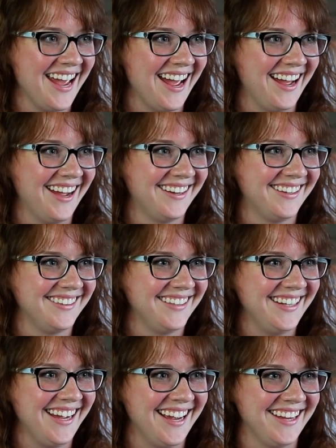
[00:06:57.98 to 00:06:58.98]
Yeah.
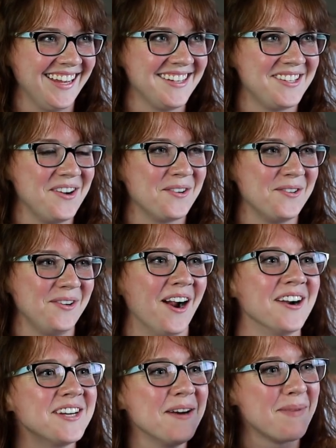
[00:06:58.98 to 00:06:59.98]
God, that's so cool.
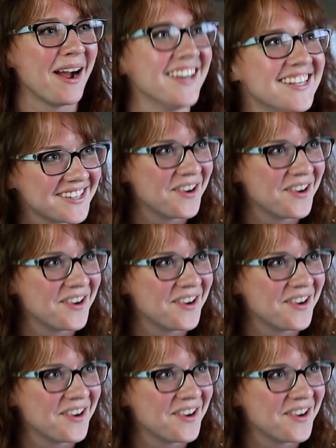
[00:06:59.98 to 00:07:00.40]
Aren't our bodies